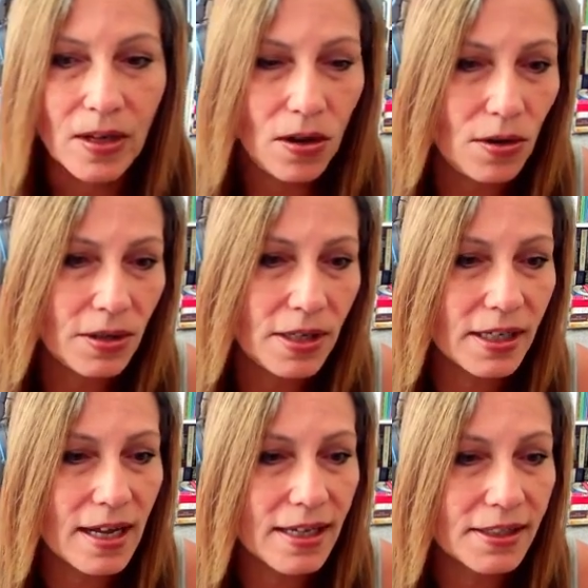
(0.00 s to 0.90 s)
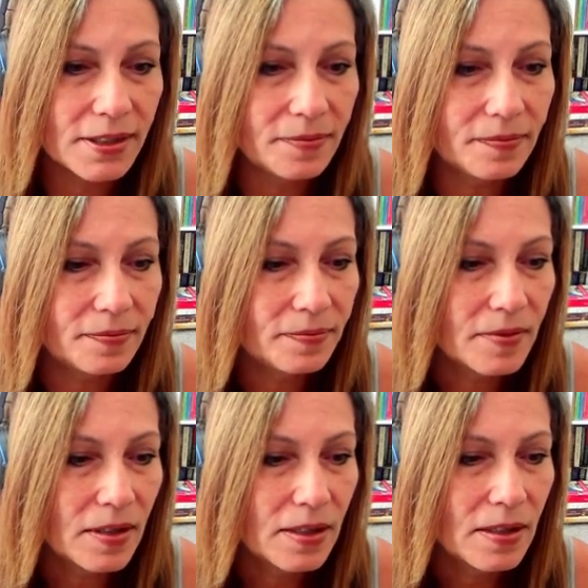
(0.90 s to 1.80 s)
Hold on, guys.
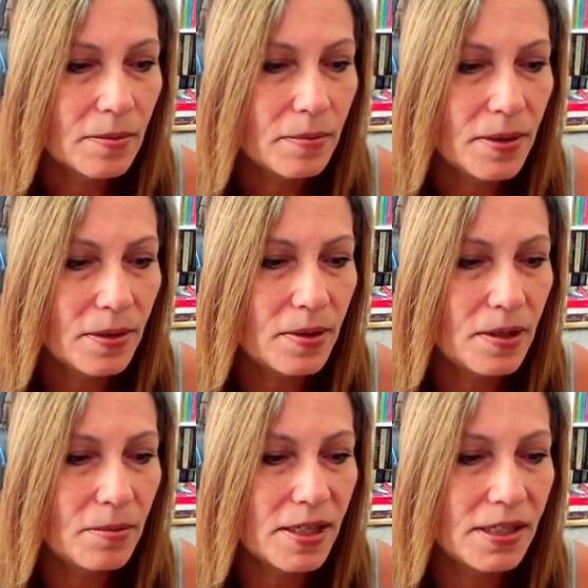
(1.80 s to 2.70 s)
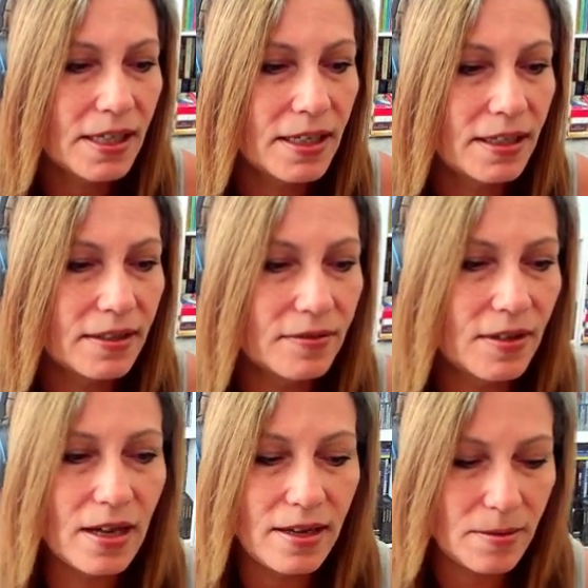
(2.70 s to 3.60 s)
Bear with me a second.
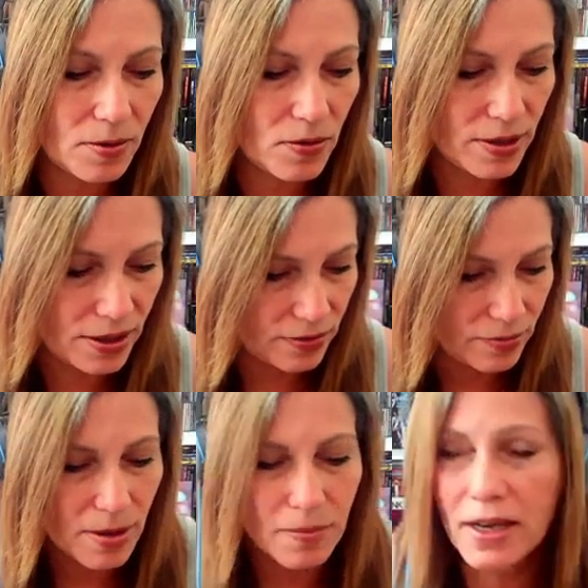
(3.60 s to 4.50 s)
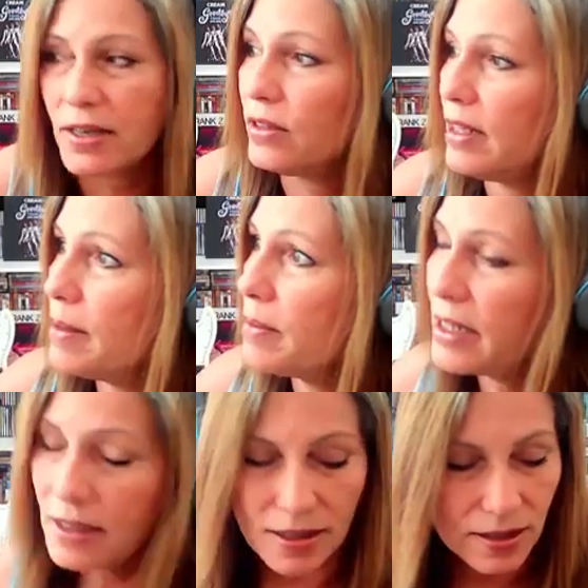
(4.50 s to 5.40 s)
I am going to, if my mic will let me,
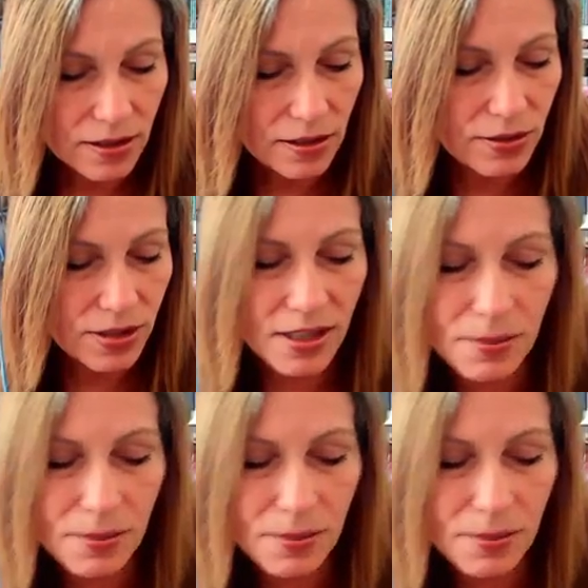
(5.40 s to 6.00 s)
close these